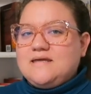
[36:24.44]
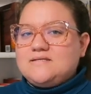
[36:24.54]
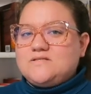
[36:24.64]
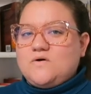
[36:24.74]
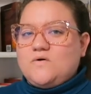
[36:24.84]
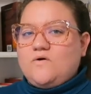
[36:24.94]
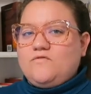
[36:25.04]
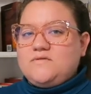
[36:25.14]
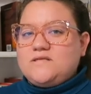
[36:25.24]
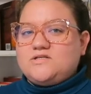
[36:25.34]
So
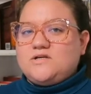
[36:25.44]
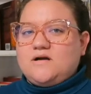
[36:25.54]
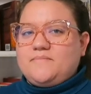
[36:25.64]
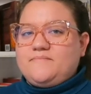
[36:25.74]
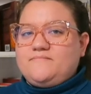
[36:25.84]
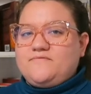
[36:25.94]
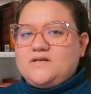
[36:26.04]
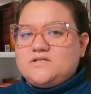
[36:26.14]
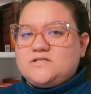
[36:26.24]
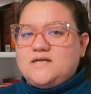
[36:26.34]
hopefully this year I'll
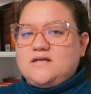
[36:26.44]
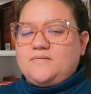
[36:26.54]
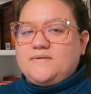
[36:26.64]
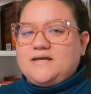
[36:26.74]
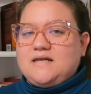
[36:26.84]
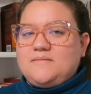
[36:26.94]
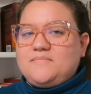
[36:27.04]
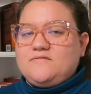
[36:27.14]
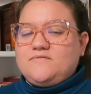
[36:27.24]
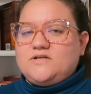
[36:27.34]
finish it. I'll pick it up
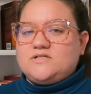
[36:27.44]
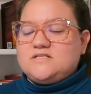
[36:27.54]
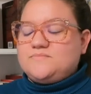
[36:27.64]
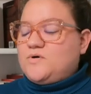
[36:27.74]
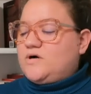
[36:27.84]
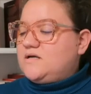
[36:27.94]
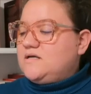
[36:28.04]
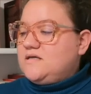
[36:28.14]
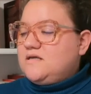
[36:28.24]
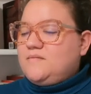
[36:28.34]
and finish this book.
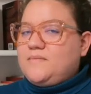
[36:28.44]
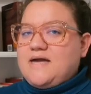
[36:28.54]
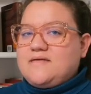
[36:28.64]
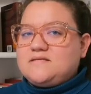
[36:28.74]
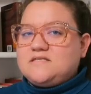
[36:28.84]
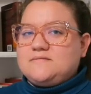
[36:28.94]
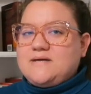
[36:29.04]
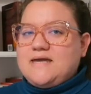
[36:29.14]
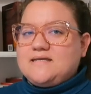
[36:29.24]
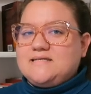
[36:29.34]
But yeah, this is
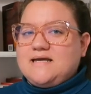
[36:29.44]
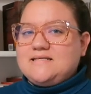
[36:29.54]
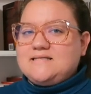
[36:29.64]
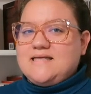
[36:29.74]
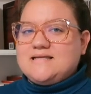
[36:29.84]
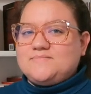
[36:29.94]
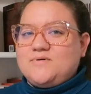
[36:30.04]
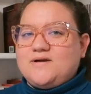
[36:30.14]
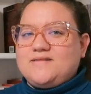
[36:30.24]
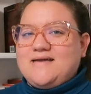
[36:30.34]
my second to last
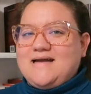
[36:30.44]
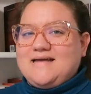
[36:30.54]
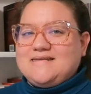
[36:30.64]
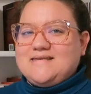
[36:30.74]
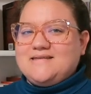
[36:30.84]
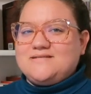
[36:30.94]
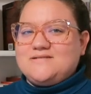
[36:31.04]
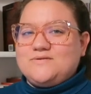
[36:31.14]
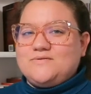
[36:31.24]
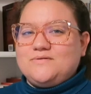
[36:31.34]
book that
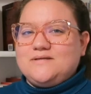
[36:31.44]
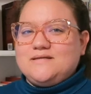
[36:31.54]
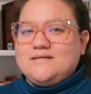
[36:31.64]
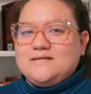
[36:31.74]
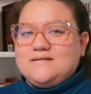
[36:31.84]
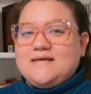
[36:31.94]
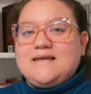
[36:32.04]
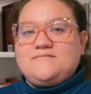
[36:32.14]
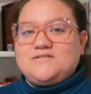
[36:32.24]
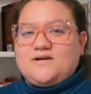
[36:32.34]

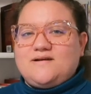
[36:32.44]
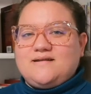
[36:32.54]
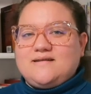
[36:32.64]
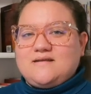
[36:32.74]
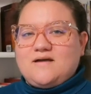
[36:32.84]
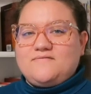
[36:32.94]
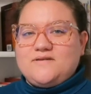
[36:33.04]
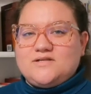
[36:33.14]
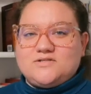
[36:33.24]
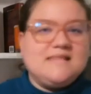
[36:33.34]
I've started and not finished.